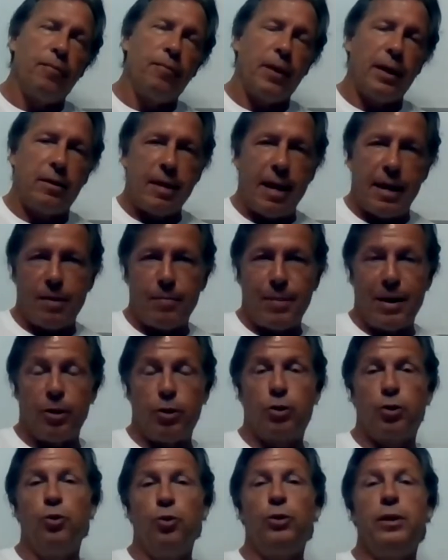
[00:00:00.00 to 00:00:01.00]
they take
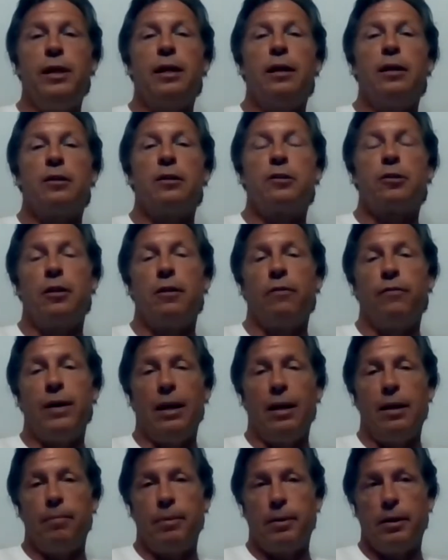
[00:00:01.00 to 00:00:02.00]
about 2 years to
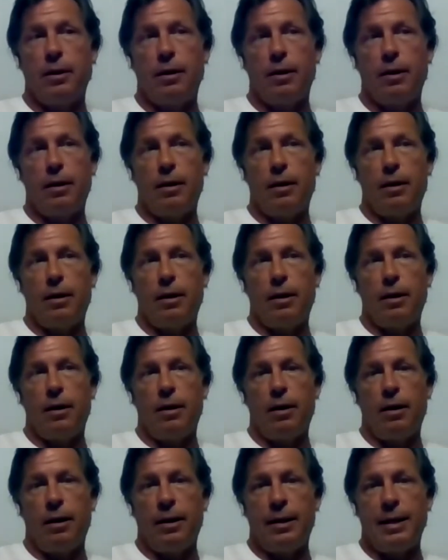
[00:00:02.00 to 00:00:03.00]
develop
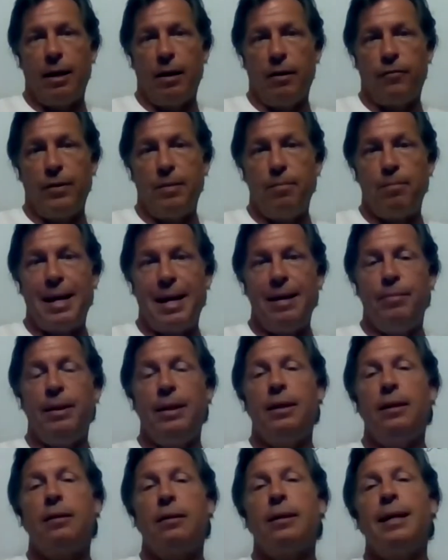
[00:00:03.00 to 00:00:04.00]
an elephant
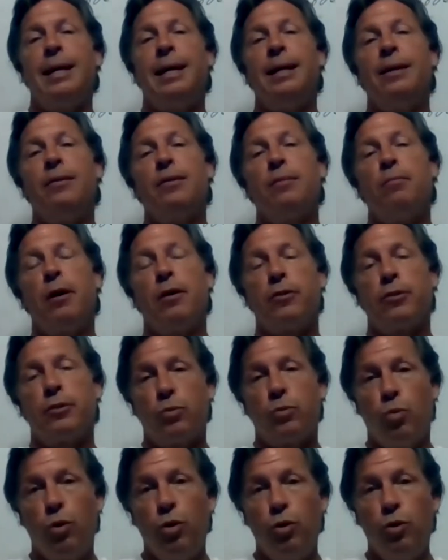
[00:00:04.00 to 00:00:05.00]
baby in the mother's